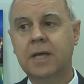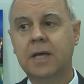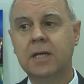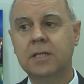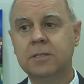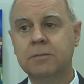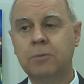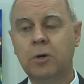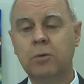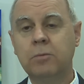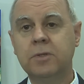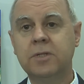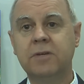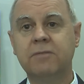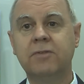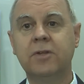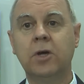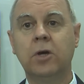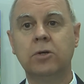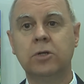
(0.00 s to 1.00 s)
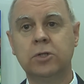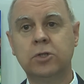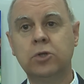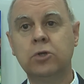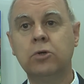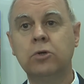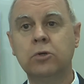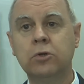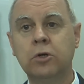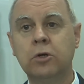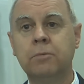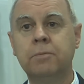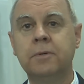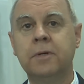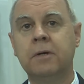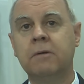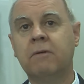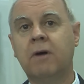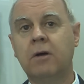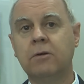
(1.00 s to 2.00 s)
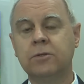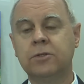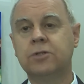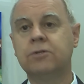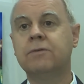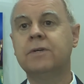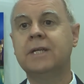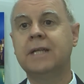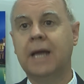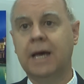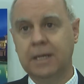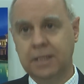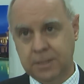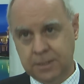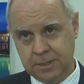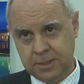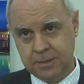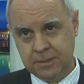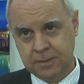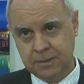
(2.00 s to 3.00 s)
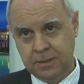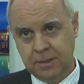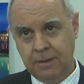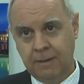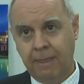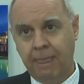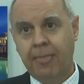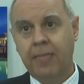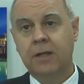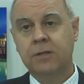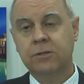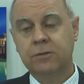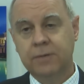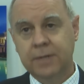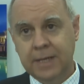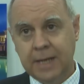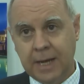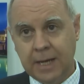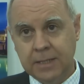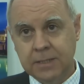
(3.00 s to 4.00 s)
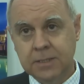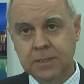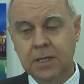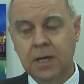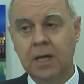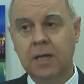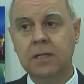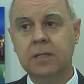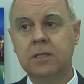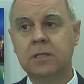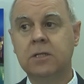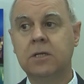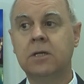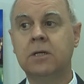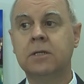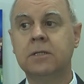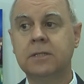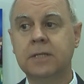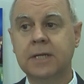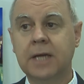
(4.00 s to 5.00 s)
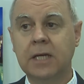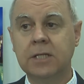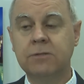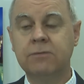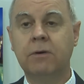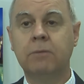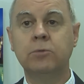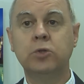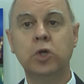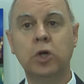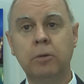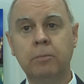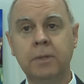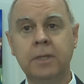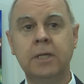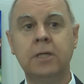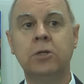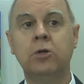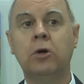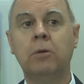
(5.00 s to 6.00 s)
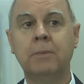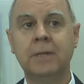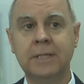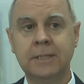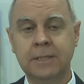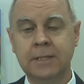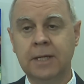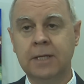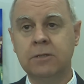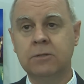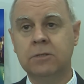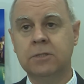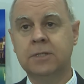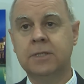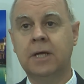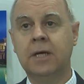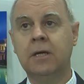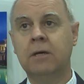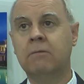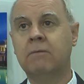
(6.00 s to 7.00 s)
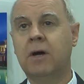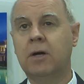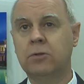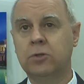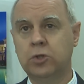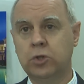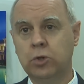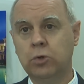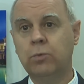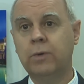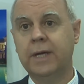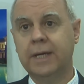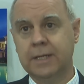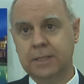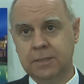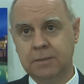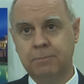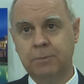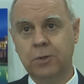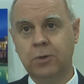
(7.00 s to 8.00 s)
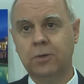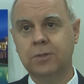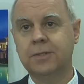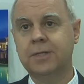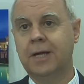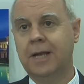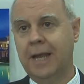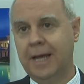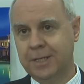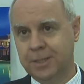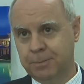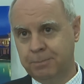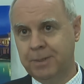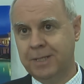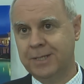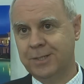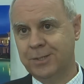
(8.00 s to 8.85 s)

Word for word: stay at the moment, if they're on a tour group, all around three nights. Three nights? Three nights. And uh, the guests from Germany normally tend to stay around two weeks because they like the